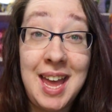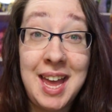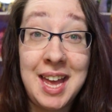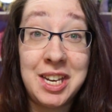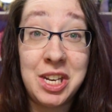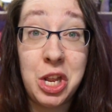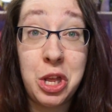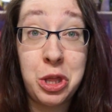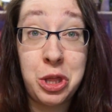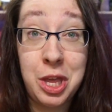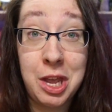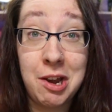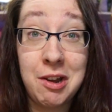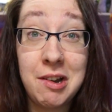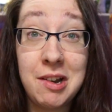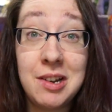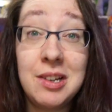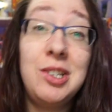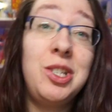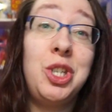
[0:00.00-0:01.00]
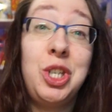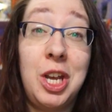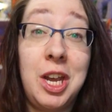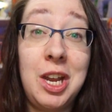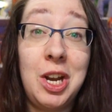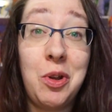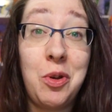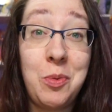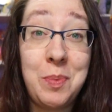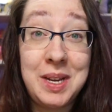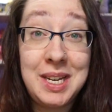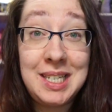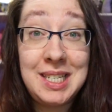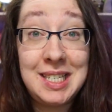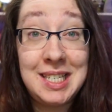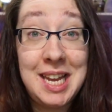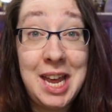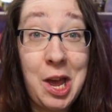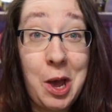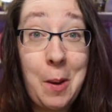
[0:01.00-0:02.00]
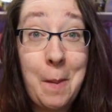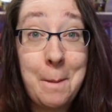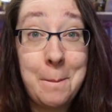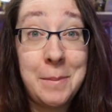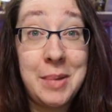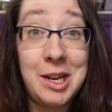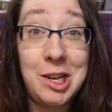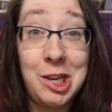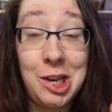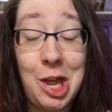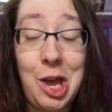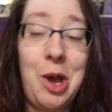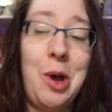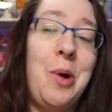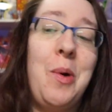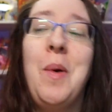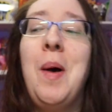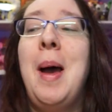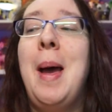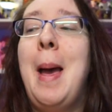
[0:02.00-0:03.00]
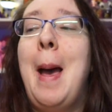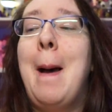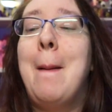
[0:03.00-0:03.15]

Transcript: and their channel will be down below.